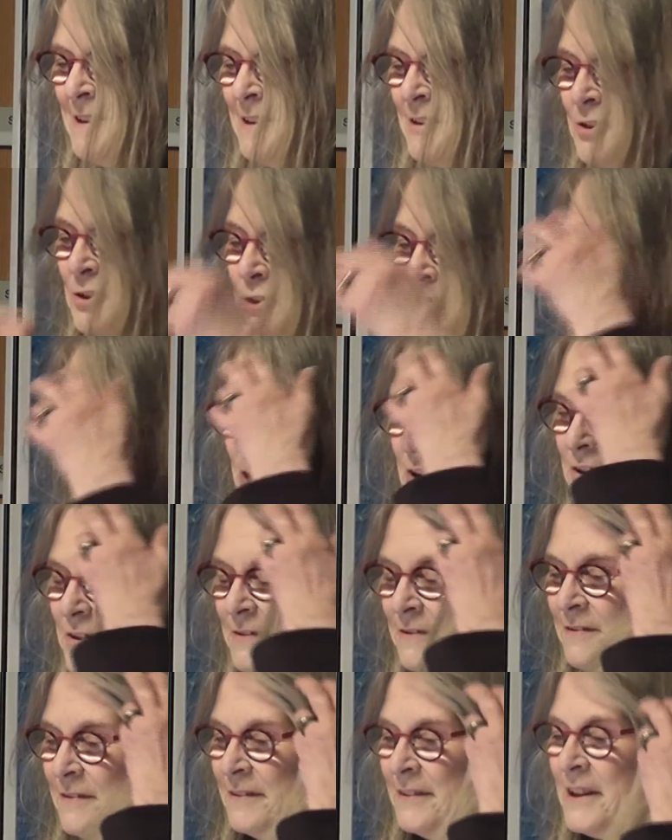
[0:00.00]
It's short.
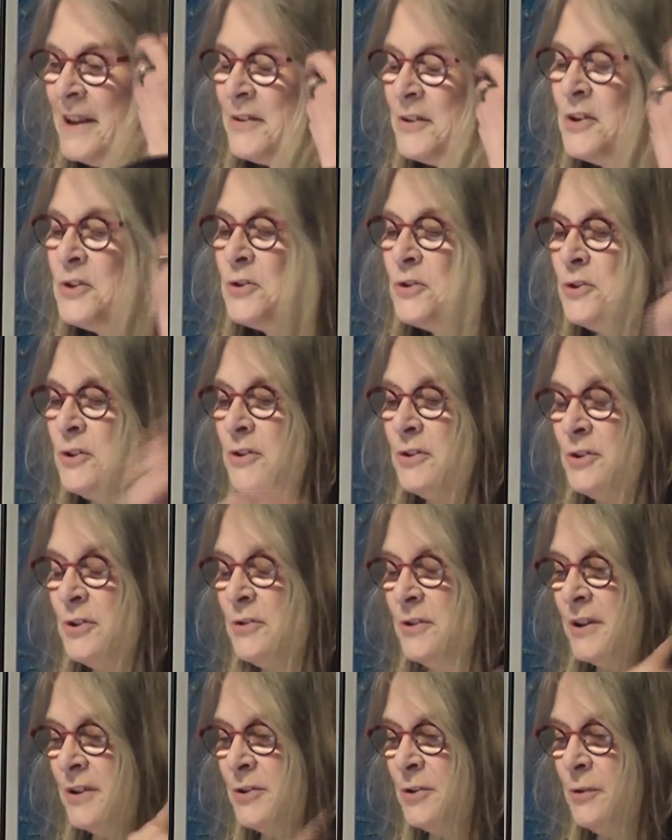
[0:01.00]
These
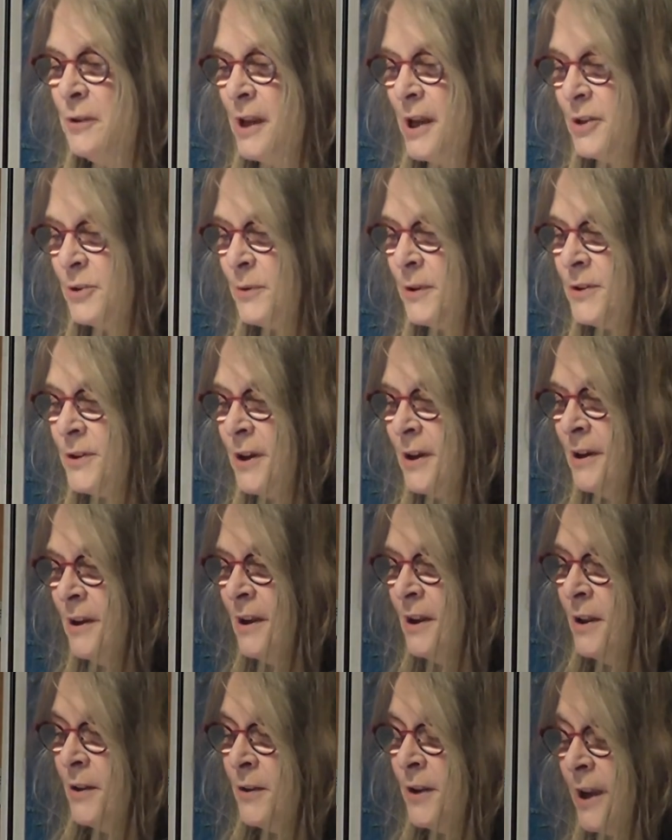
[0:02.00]
are the two last ones.
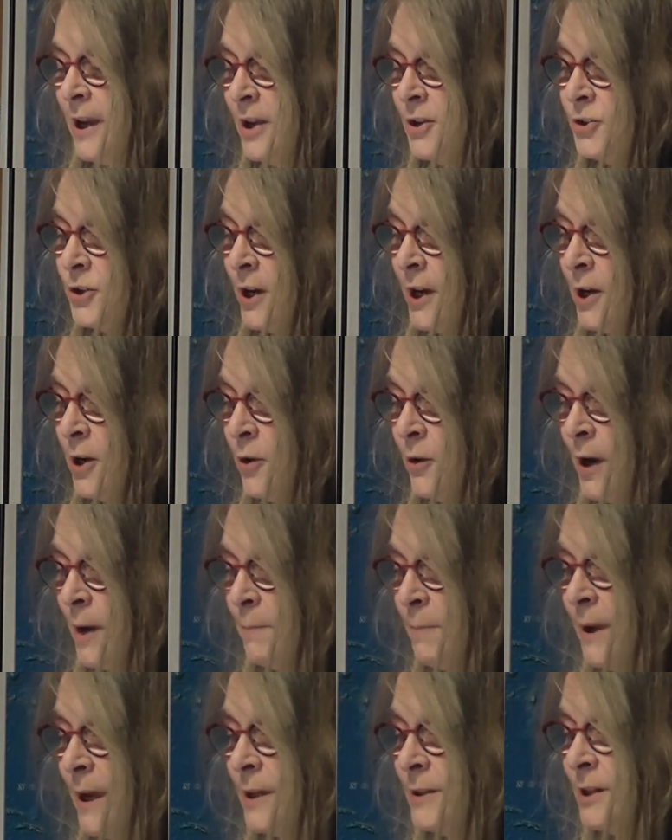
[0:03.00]
The hitchhiker
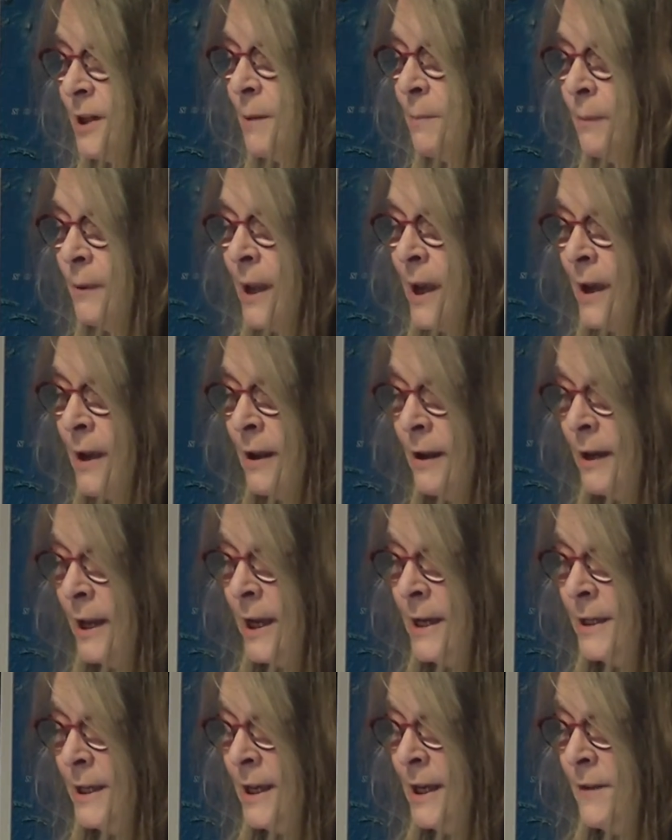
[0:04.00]
I picked up
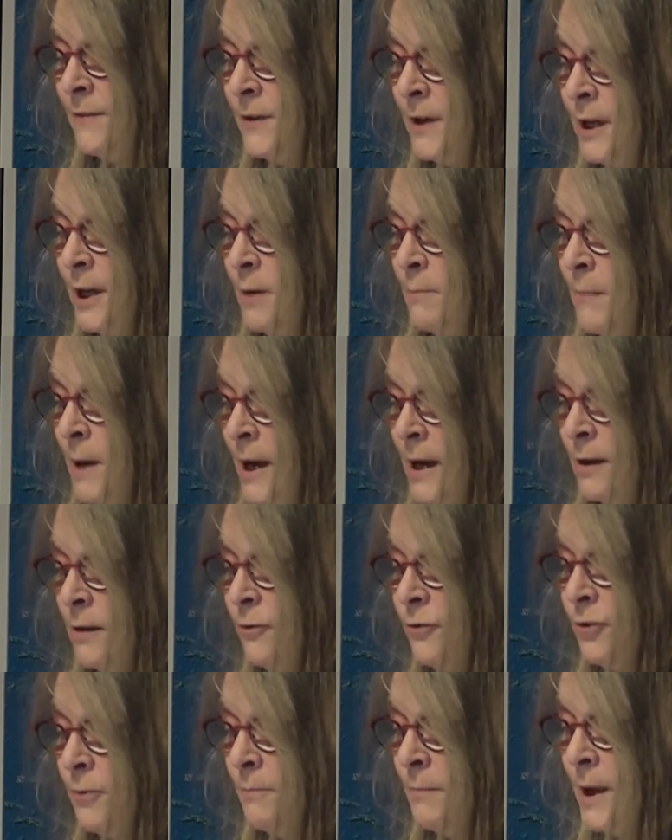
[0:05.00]
late evening a
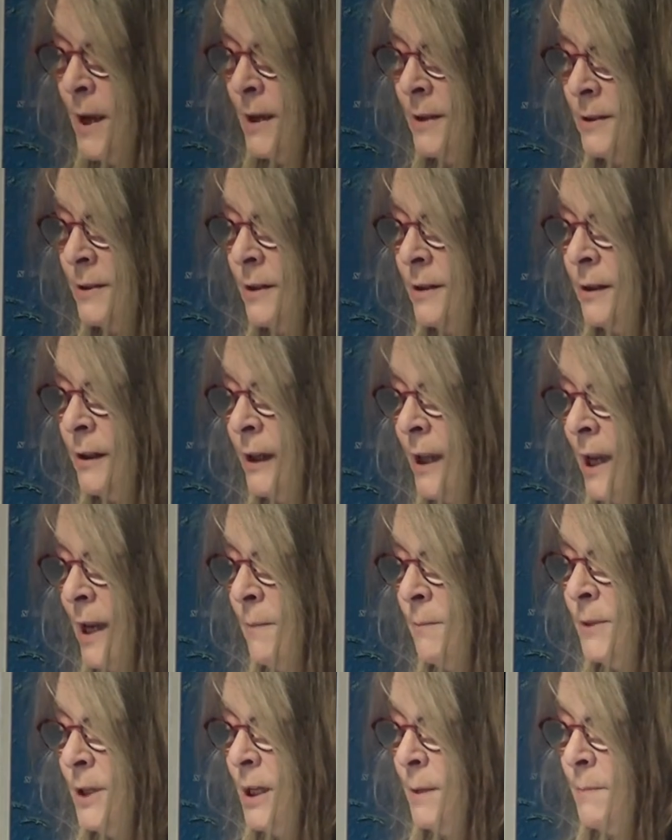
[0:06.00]
mile from Masset
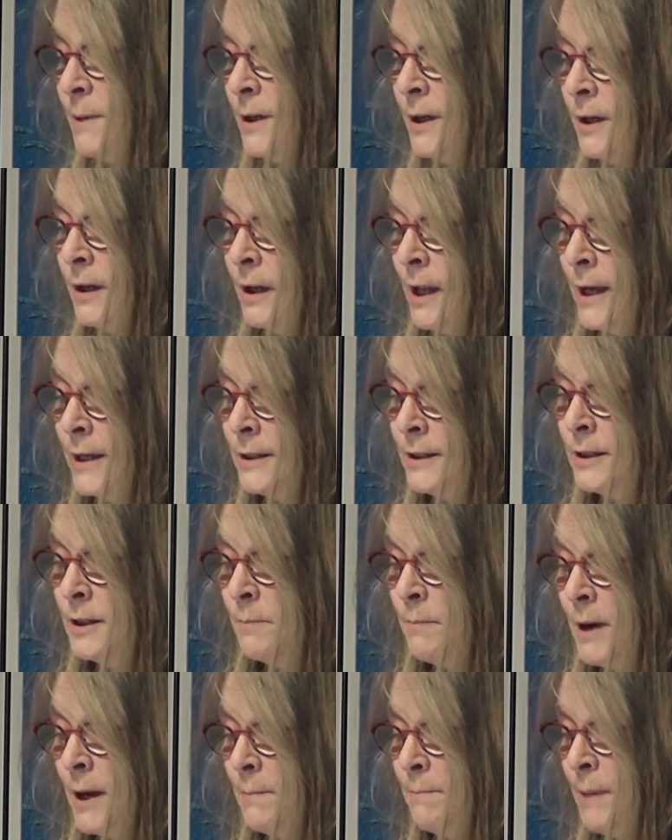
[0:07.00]
claimed he'd been
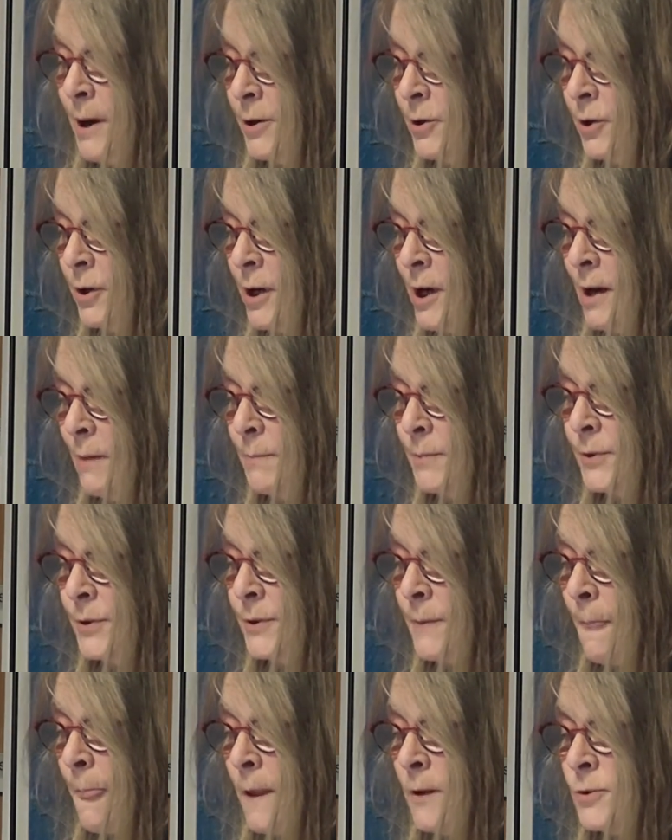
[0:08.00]
enlightened by
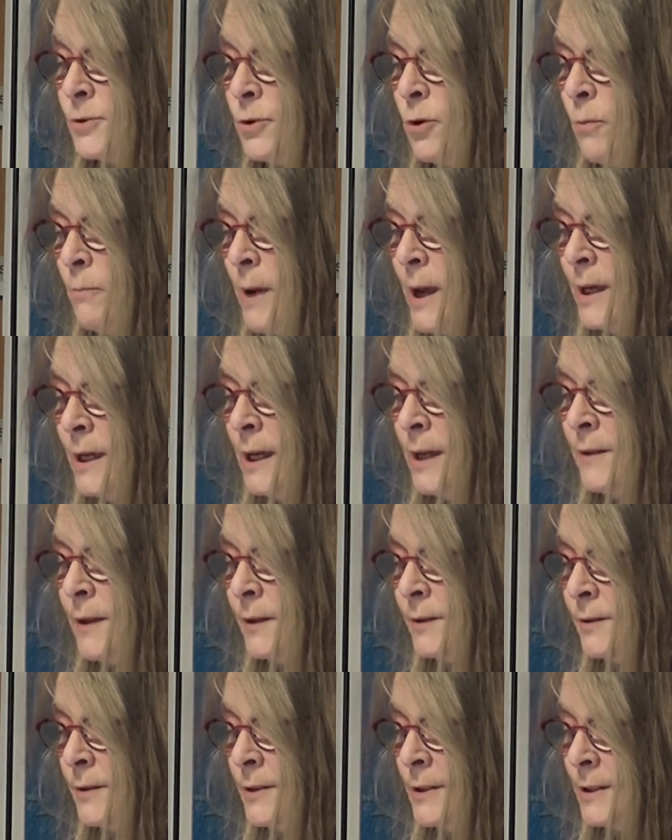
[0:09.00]
buttercups, so many
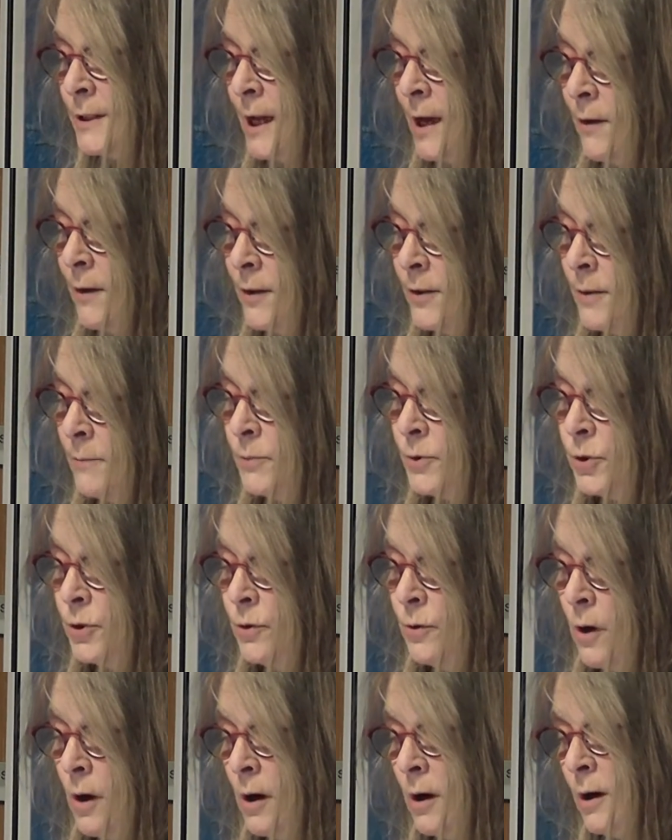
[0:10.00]
that to stare at them
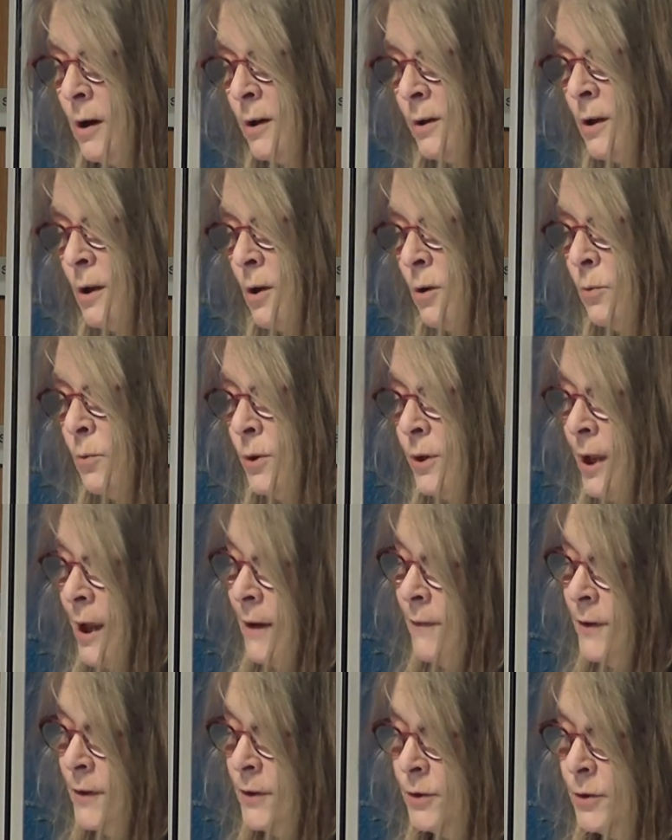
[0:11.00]
too hard would
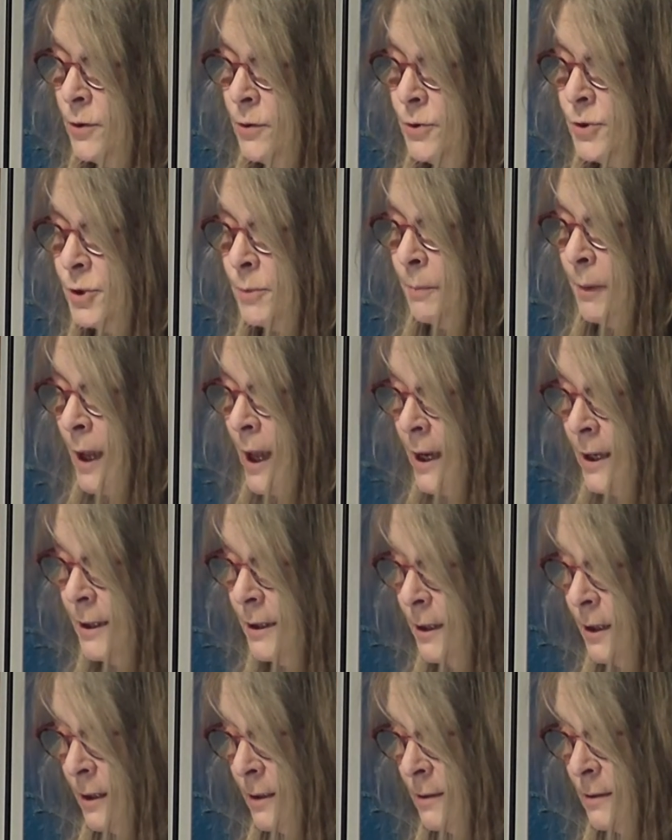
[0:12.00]
have induced
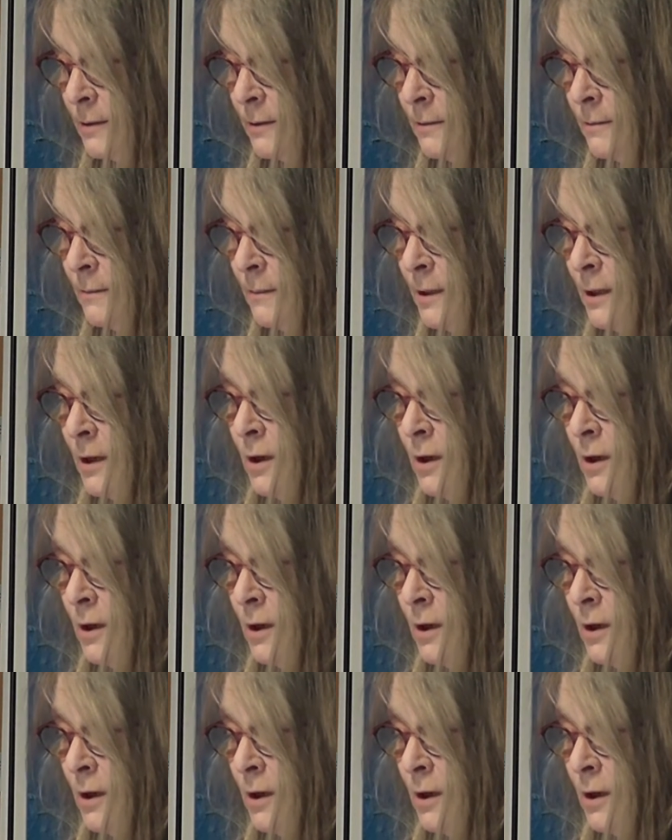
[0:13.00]
blindness.